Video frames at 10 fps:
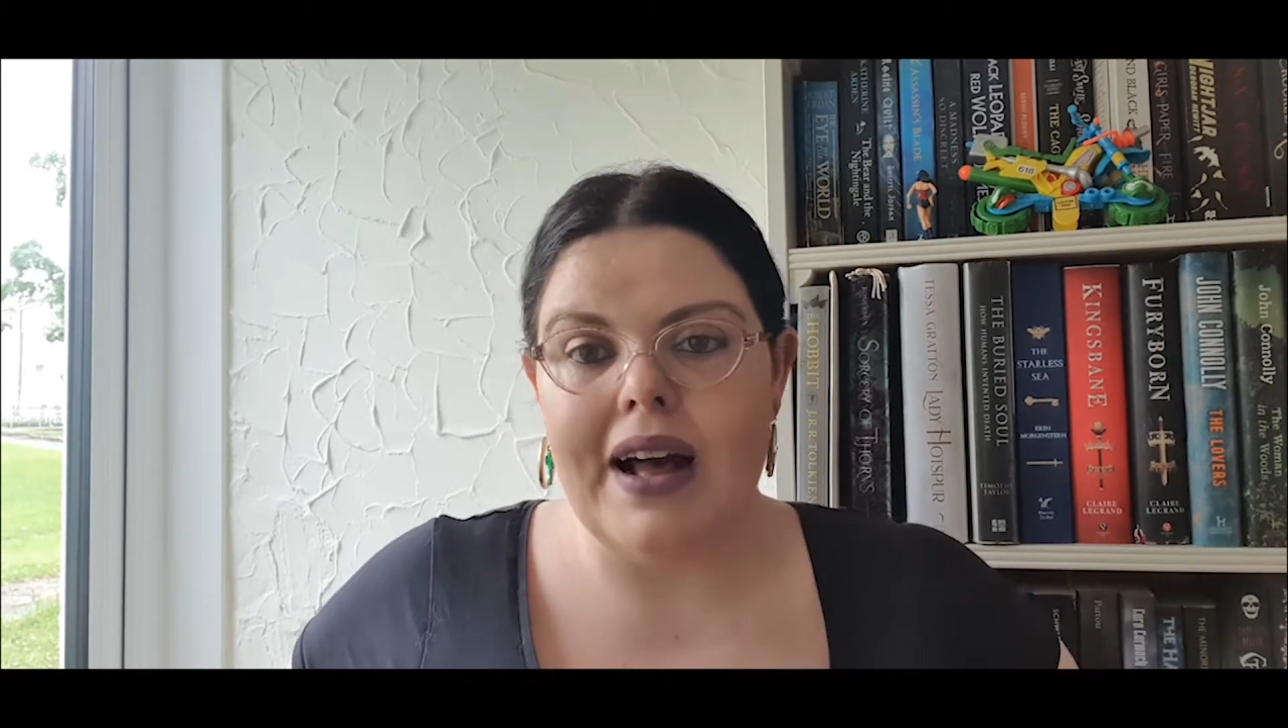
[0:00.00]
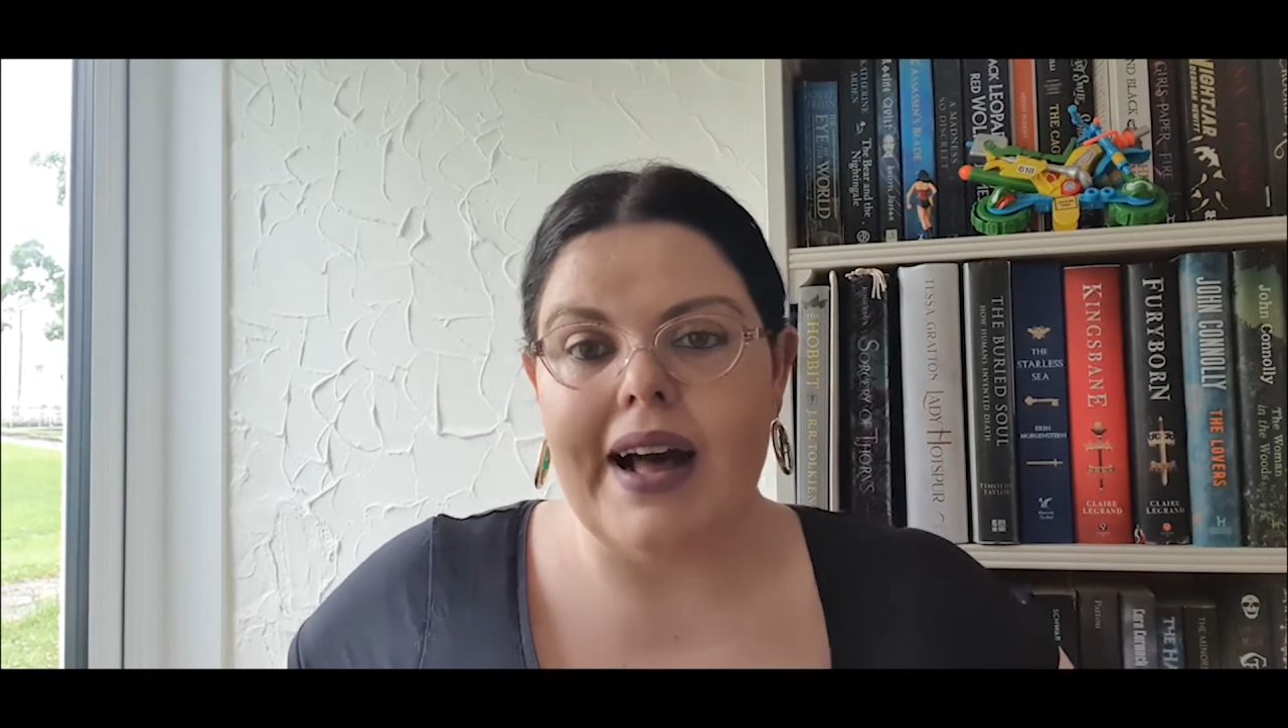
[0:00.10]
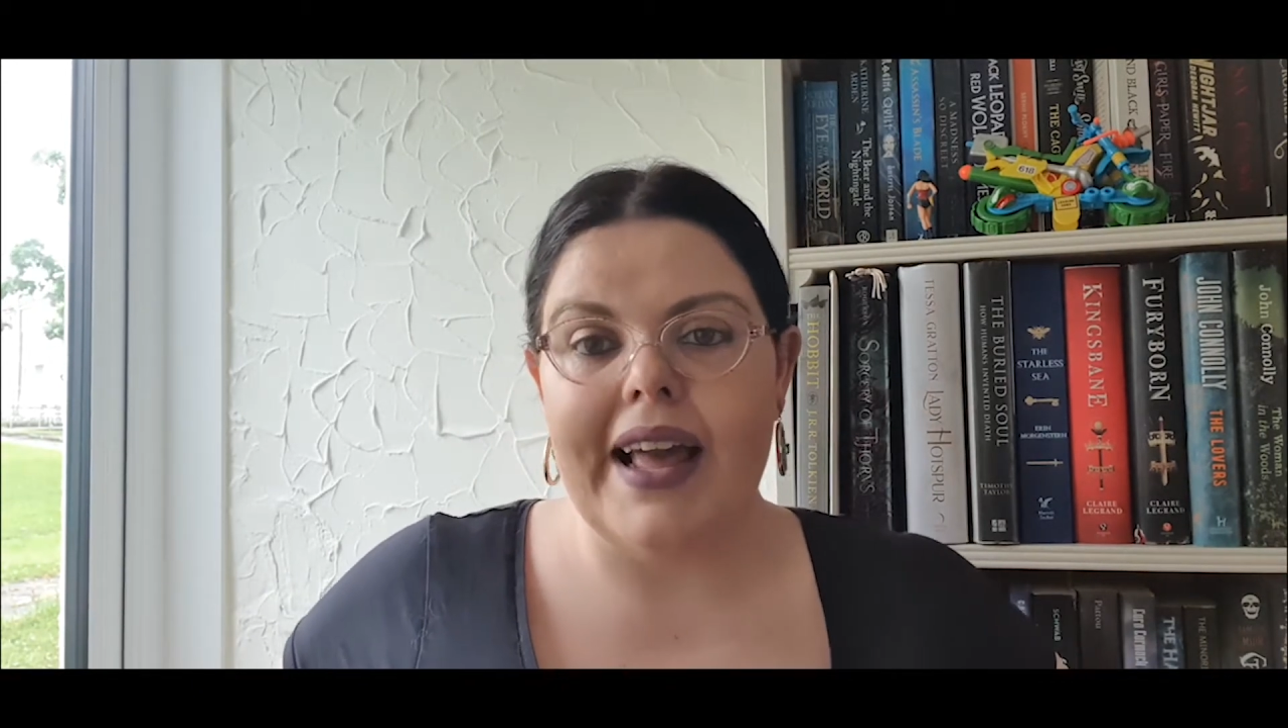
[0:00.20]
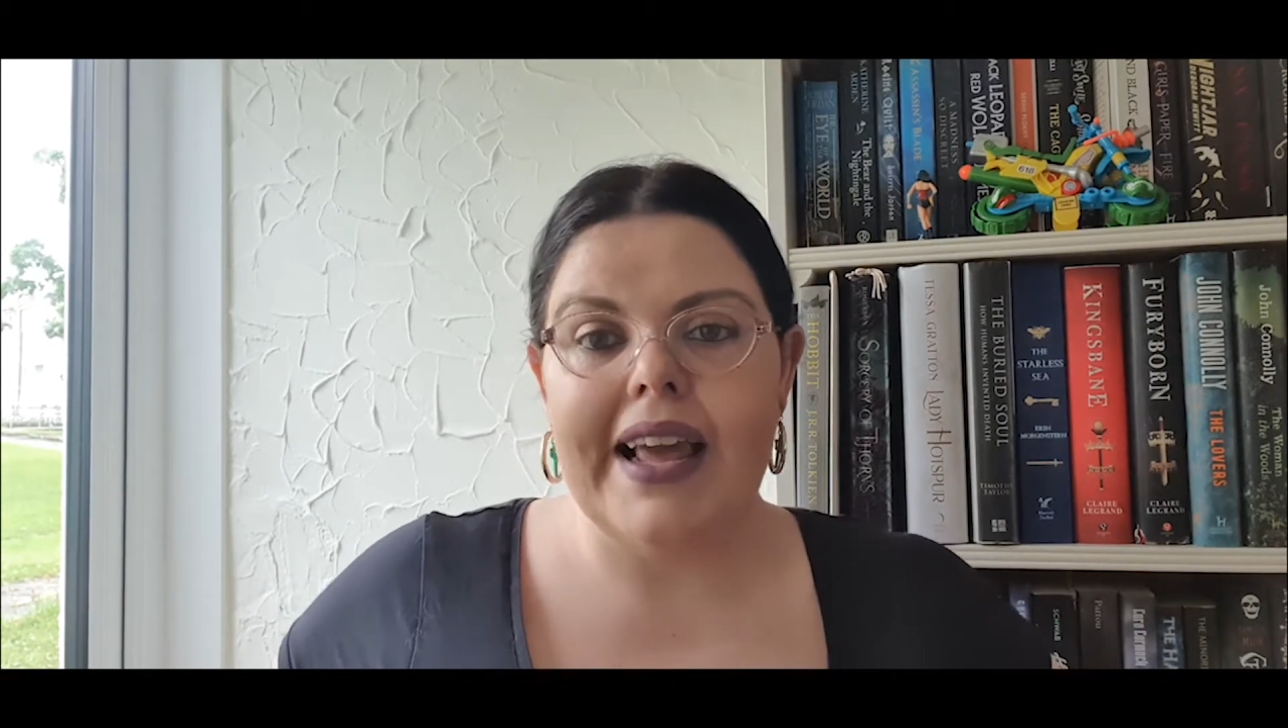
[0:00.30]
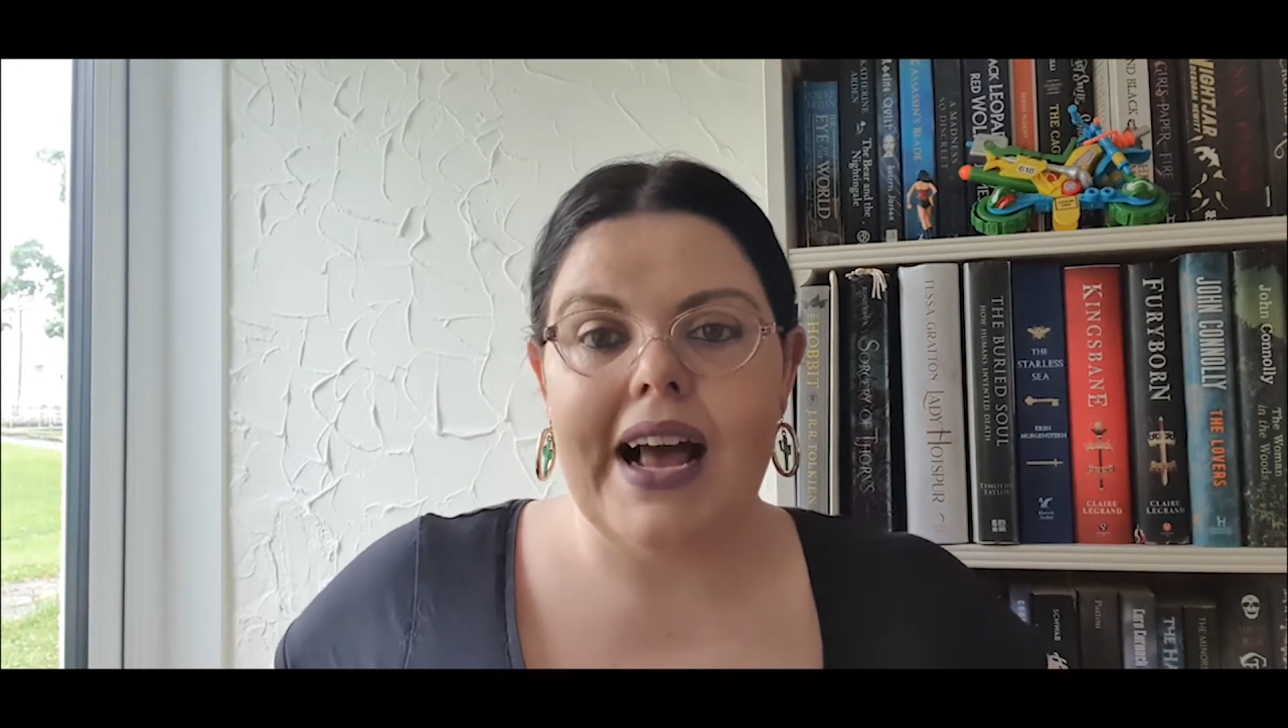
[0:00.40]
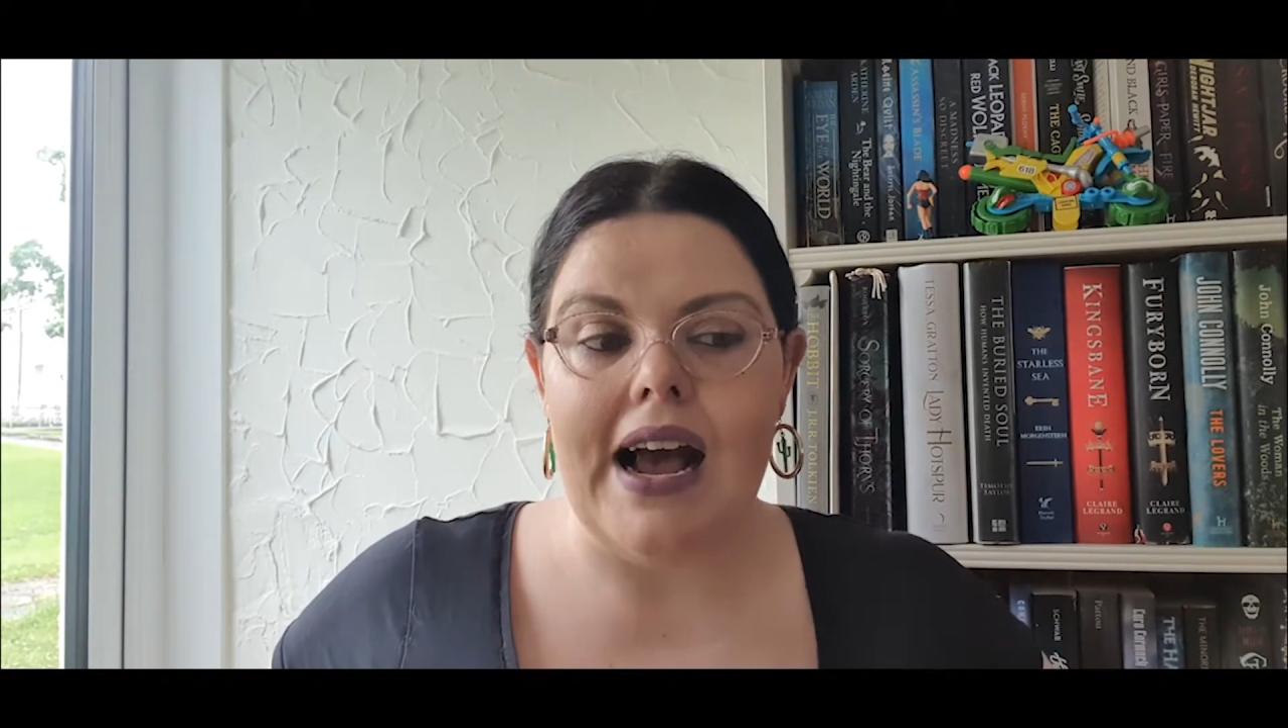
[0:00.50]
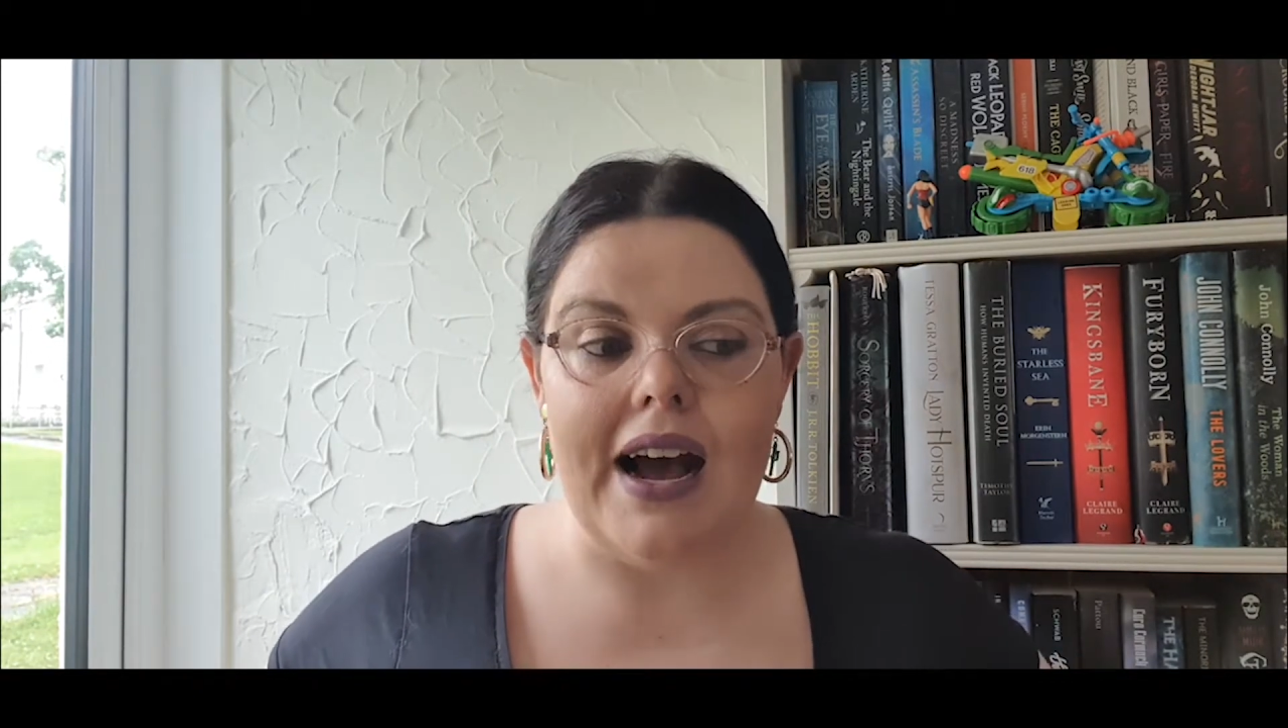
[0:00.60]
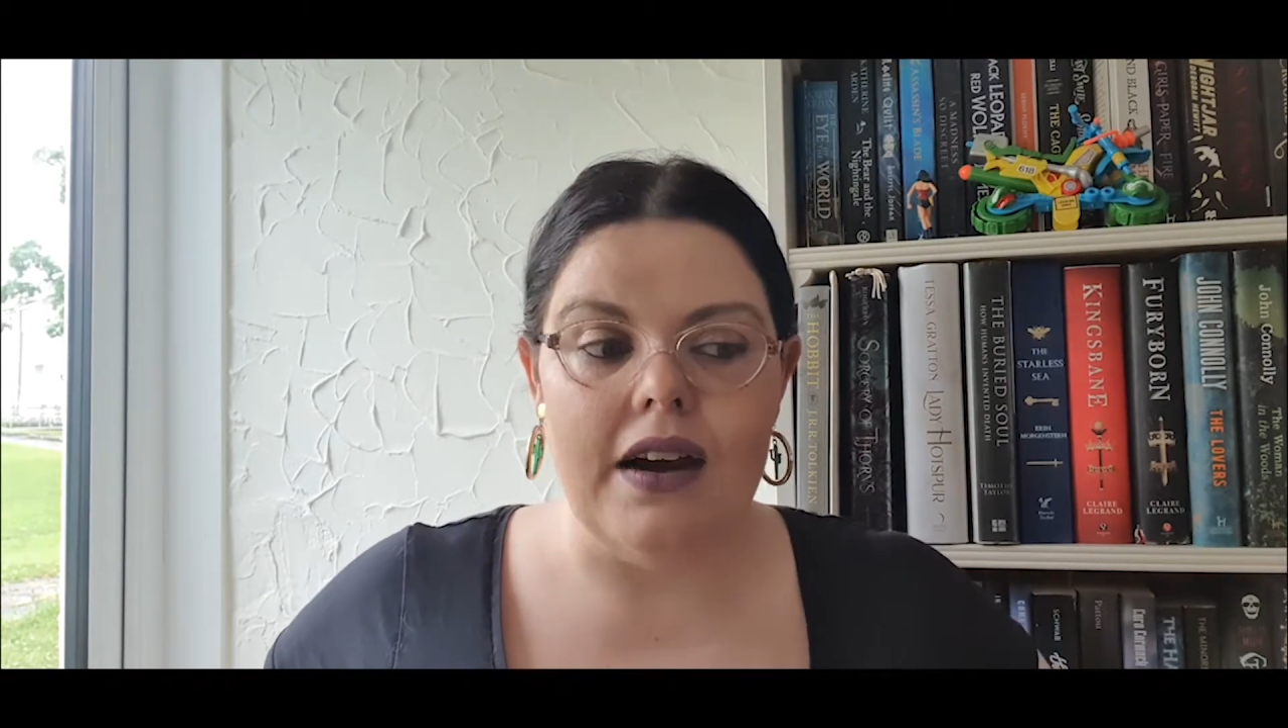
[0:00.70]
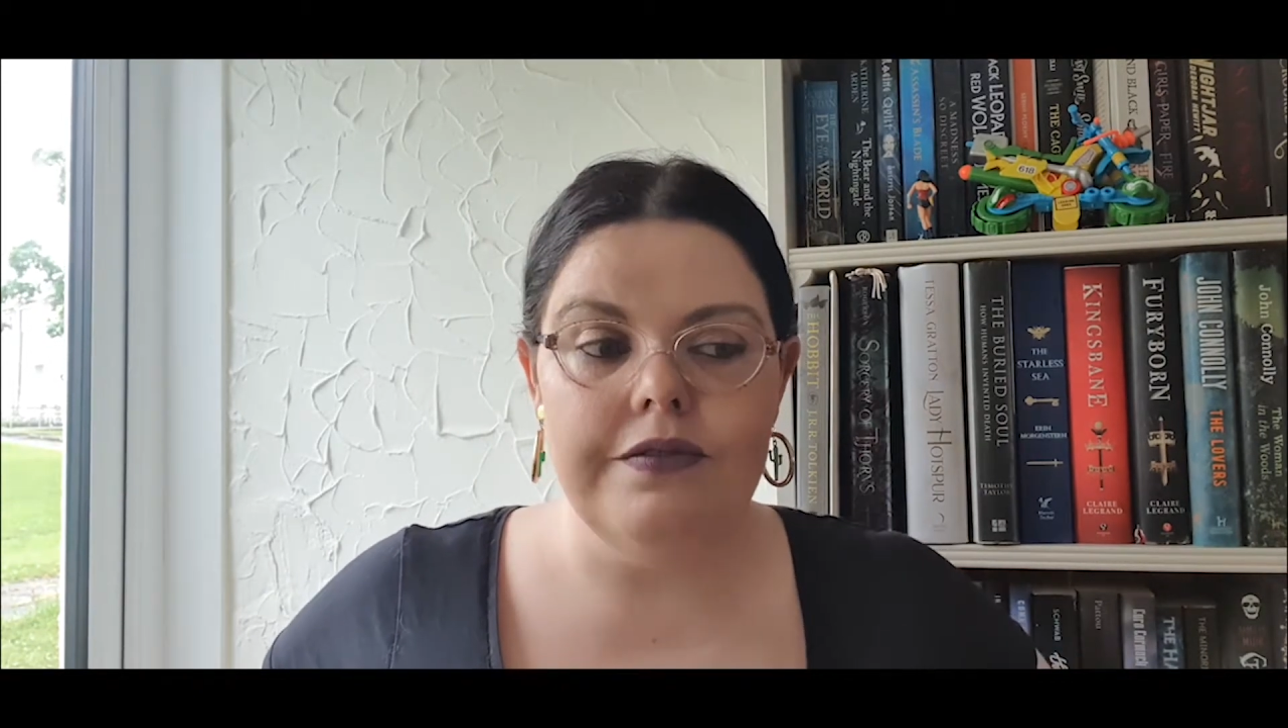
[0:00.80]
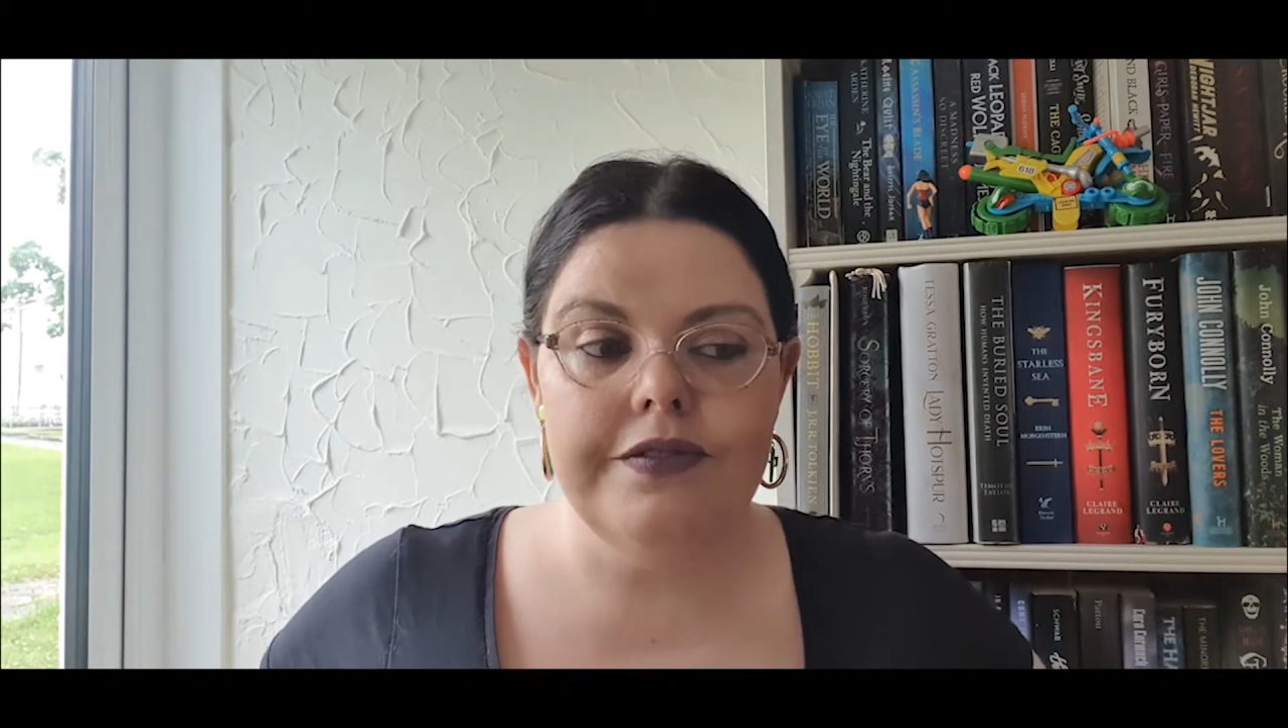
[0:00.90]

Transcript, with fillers: I have